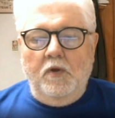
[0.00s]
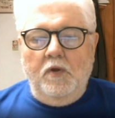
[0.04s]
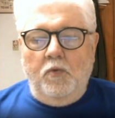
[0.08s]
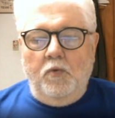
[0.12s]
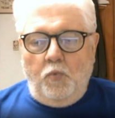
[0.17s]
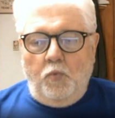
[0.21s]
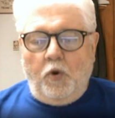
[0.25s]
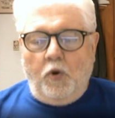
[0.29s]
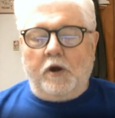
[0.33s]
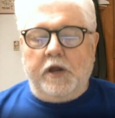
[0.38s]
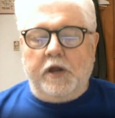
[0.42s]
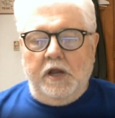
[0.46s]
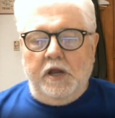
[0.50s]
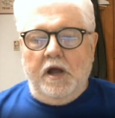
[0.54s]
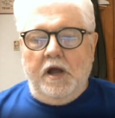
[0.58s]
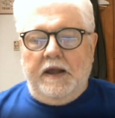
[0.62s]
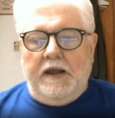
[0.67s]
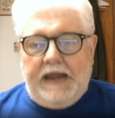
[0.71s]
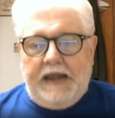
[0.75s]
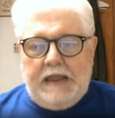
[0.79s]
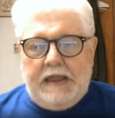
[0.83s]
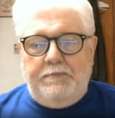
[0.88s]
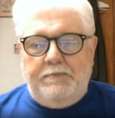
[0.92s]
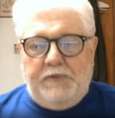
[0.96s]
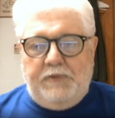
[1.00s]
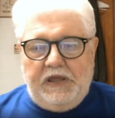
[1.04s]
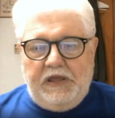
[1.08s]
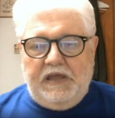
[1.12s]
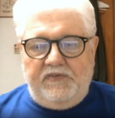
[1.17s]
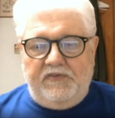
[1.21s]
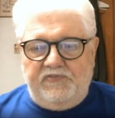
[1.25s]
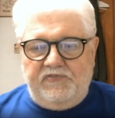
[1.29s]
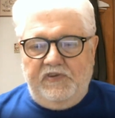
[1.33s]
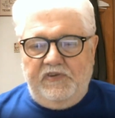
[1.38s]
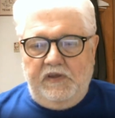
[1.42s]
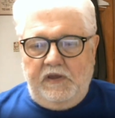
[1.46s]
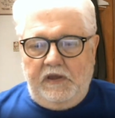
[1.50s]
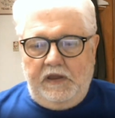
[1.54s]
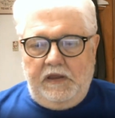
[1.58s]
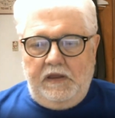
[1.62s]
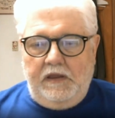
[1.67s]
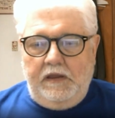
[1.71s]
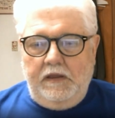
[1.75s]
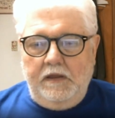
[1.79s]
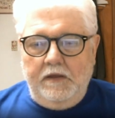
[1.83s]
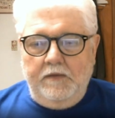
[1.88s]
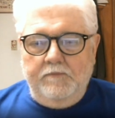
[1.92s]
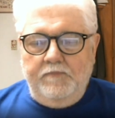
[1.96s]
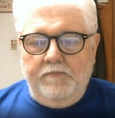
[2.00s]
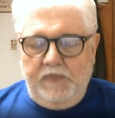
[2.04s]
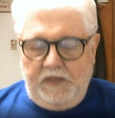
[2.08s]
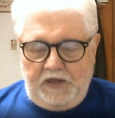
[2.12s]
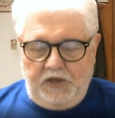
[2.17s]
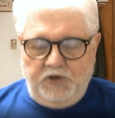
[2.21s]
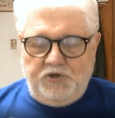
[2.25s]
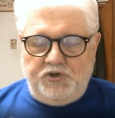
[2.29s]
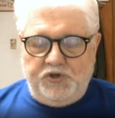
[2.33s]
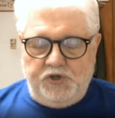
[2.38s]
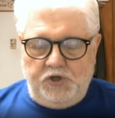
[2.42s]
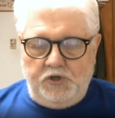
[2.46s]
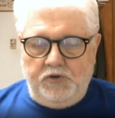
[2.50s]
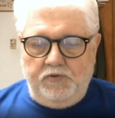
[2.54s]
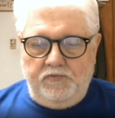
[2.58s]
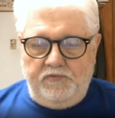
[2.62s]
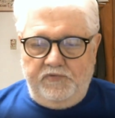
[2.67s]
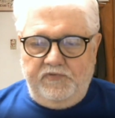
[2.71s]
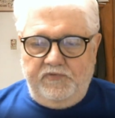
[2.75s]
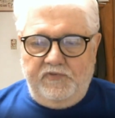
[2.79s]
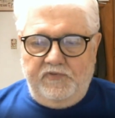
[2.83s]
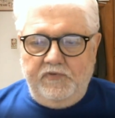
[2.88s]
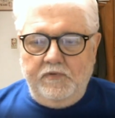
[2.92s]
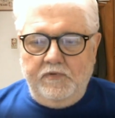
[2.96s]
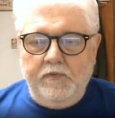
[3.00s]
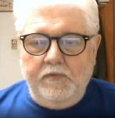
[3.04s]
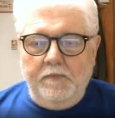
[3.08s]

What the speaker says: working on APSE issues.